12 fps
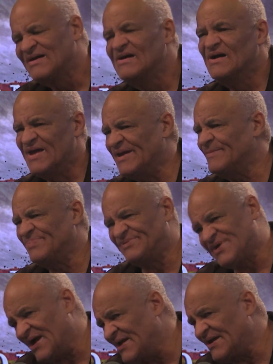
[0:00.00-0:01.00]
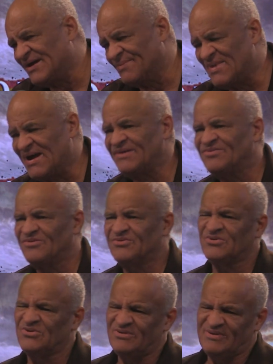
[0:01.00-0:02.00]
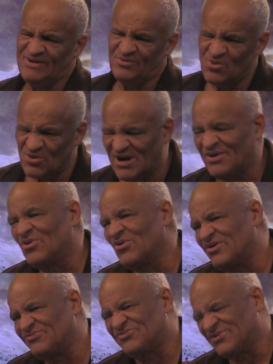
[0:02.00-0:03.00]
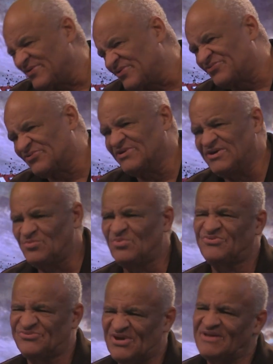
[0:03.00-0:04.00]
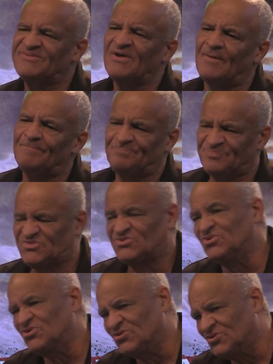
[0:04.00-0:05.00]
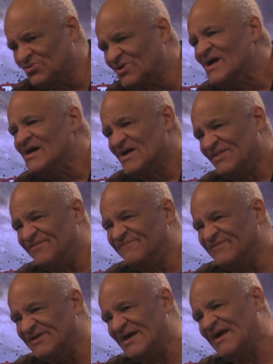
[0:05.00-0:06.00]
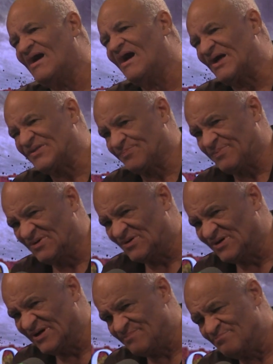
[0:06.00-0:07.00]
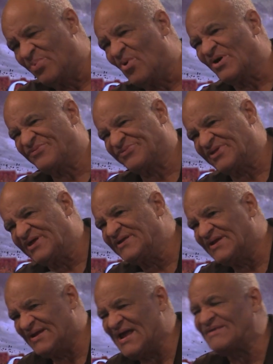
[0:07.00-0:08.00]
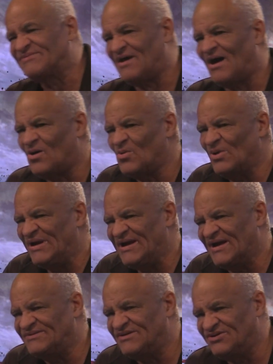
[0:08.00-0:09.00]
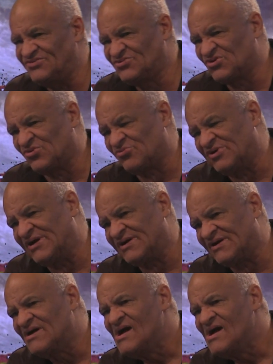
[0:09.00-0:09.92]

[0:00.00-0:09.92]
and the battalion commander who got hurt seriously was sent up to the VA hospital in Boston, and that's how he ended his career